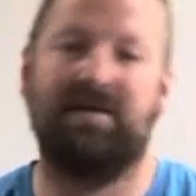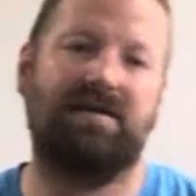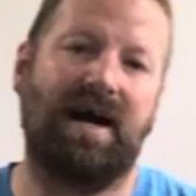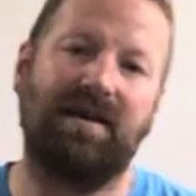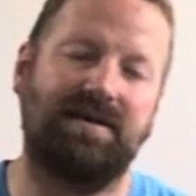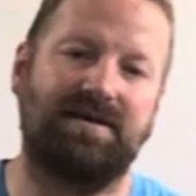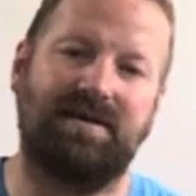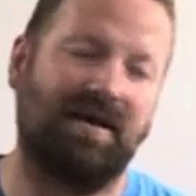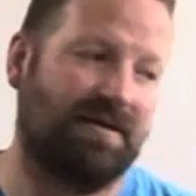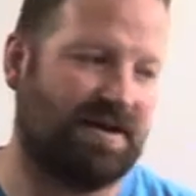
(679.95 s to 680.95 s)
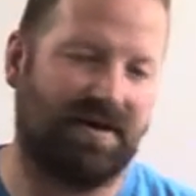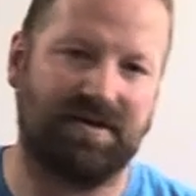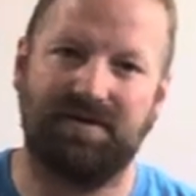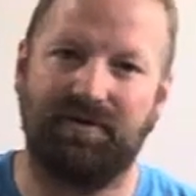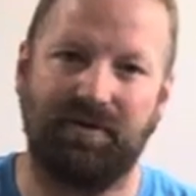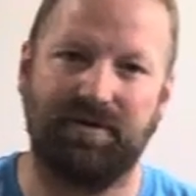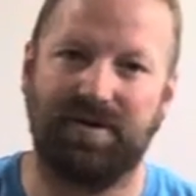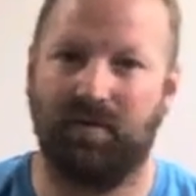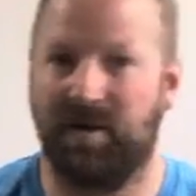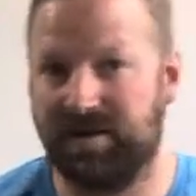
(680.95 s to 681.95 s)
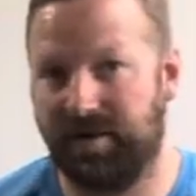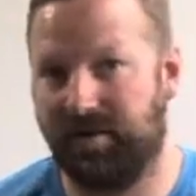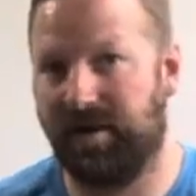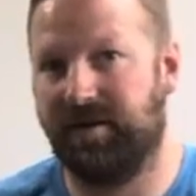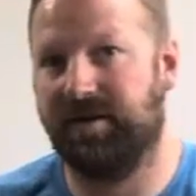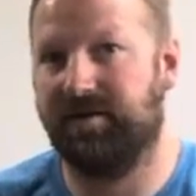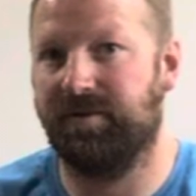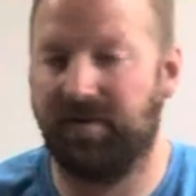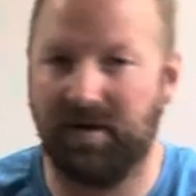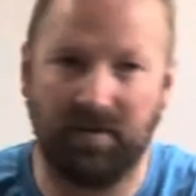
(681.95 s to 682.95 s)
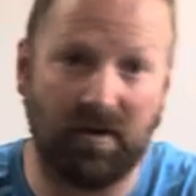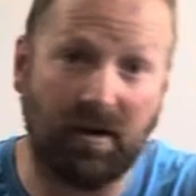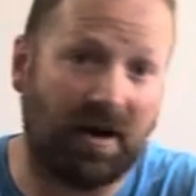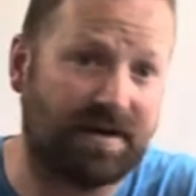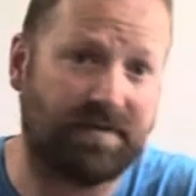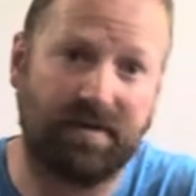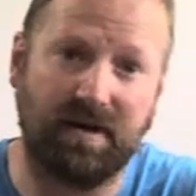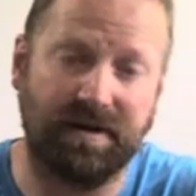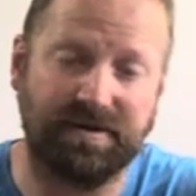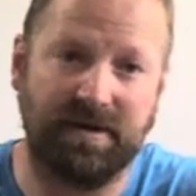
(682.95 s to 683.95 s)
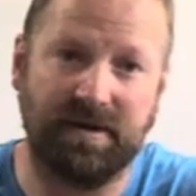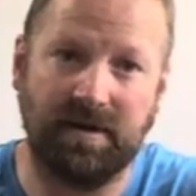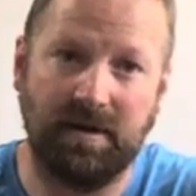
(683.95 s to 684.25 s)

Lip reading: Dolly's gone through so much here lately with the loss of her husband.